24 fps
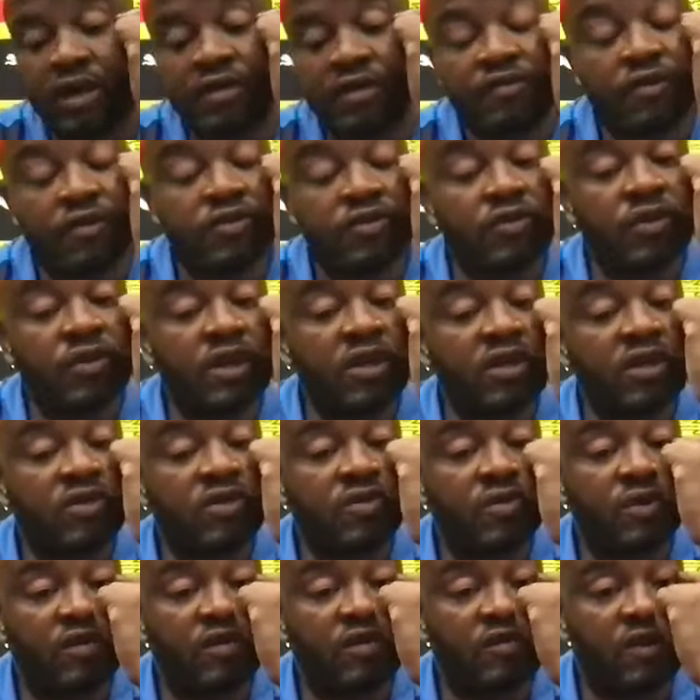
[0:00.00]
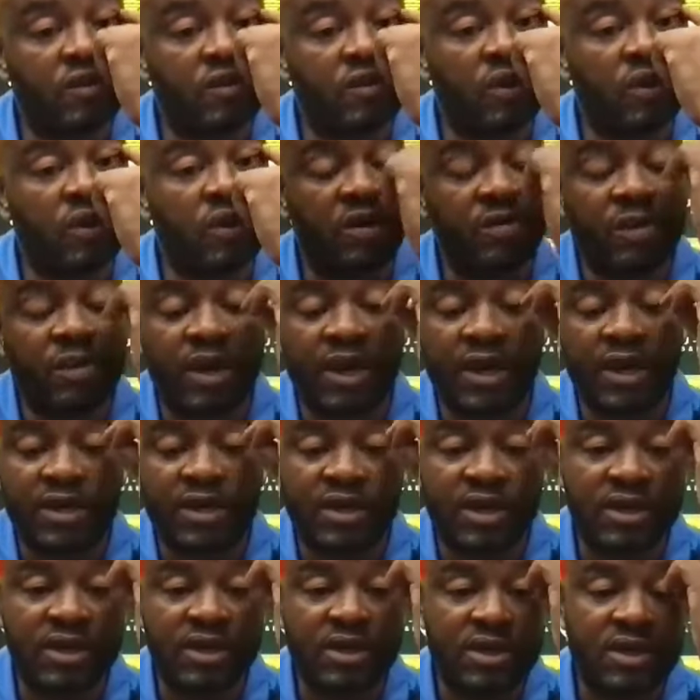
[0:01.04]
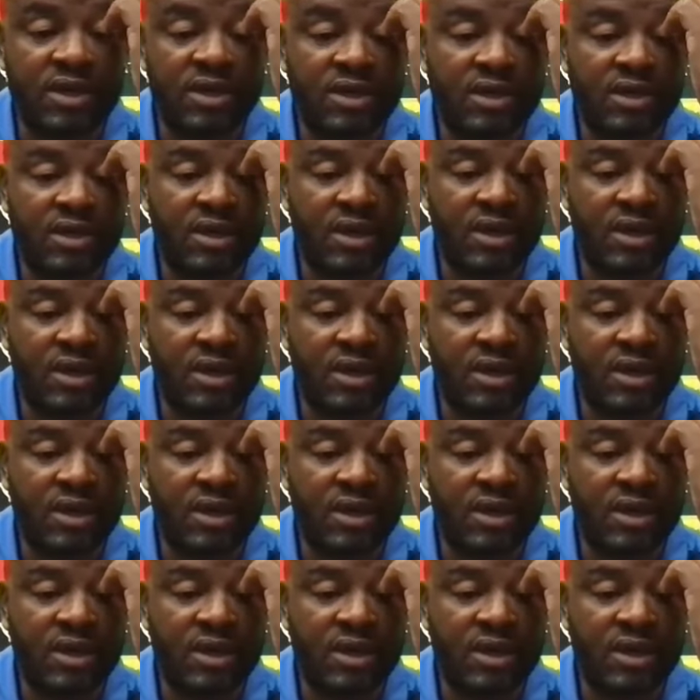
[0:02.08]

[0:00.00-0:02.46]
are fortunate to have a goalkeeper like Dennis,